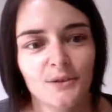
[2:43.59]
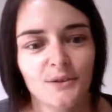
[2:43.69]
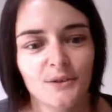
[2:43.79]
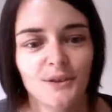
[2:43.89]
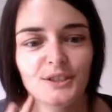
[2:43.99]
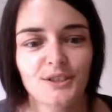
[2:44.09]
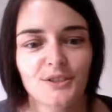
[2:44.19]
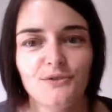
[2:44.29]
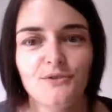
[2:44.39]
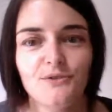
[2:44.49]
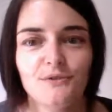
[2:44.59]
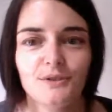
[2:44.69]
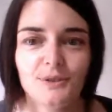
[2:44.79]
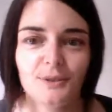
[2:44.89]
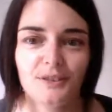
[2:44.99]
not only to do
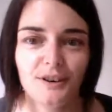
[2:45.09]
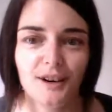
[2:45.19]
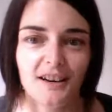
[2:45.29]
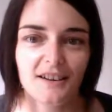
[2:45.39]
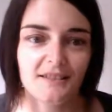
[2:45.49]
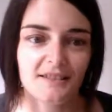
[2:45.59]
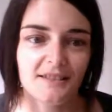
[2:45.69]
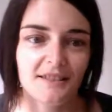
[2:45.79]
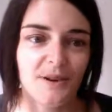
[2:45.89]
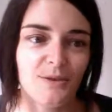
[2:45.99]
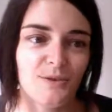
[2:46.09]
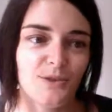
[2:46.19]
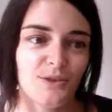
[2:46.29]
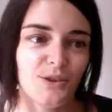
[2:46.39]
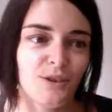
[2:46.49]
the 24 hours, but
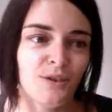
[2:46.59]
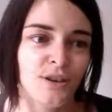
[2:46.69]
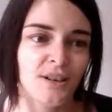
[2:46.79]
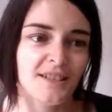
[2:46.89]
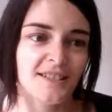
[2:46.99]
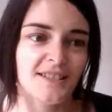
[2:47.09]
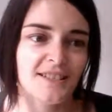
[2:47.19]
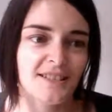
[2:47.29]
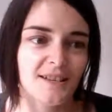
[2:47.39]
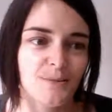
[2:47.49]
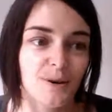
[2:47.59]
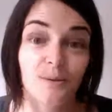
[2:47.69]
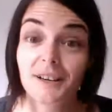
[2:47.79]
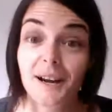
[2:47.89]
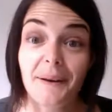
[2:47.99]
also to see what
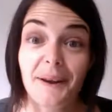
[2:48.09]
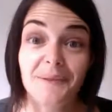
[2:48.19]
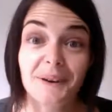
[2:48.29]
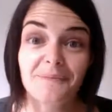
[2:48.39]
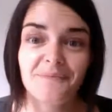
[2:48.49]
would come out of it.